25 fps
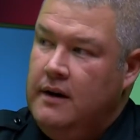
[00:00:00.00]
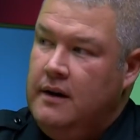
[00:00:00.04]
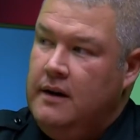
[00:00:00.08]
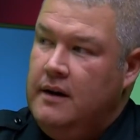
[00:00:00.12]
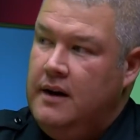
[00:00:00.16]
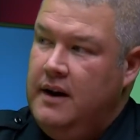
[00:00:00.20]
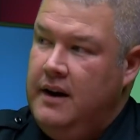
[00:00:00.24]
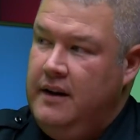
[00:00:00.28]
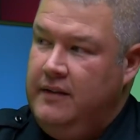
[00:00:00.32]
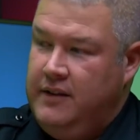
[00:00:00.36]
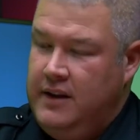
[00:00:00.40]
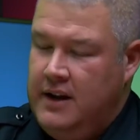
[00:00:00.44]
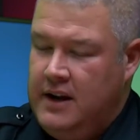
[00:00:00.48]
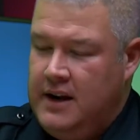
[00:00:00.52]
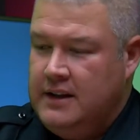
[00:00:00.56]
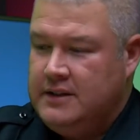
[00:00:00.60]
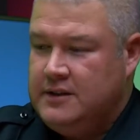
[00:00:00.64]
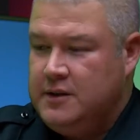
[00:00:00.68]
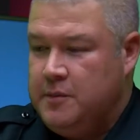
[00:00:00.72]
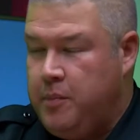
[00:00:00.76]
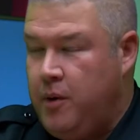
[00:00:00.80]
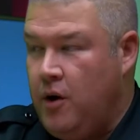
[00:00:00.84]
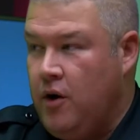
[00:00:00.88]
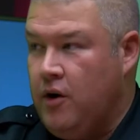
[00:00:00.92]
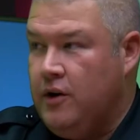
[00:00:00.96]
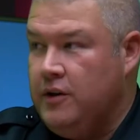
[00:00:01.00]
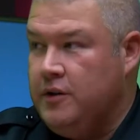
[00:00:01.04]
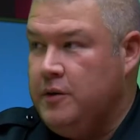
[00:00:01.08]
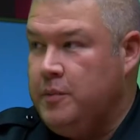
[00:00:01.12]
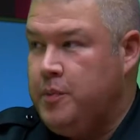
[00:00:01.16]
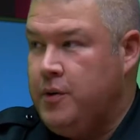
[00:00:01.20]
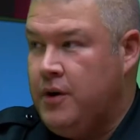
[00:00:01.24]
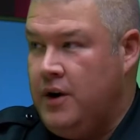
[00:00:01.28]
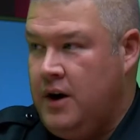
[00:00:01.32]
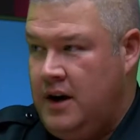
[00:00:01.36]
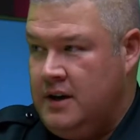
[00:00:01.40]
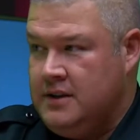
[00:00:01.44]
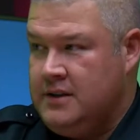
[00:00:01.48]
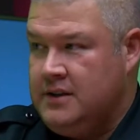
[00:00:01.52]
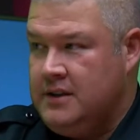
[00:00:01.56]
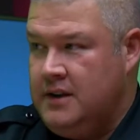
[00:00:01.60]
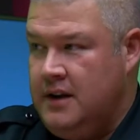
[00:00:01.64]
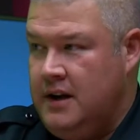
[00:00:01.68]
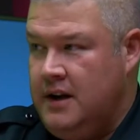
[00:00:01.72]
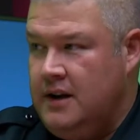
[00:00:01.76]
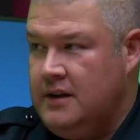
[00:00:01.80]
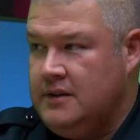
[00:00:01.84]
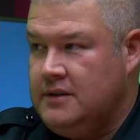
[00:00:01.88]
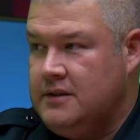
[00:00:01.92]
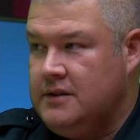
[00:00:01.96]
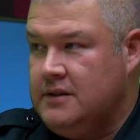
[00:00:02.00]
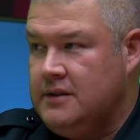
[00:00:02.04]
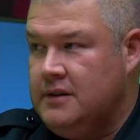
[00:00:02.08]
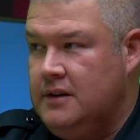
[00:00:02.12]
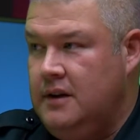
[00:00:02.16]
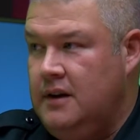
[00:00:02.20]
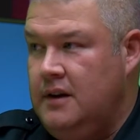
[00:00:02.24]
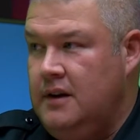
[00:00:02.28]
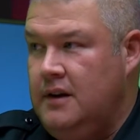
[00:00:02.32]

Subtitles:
and then as a part of the process,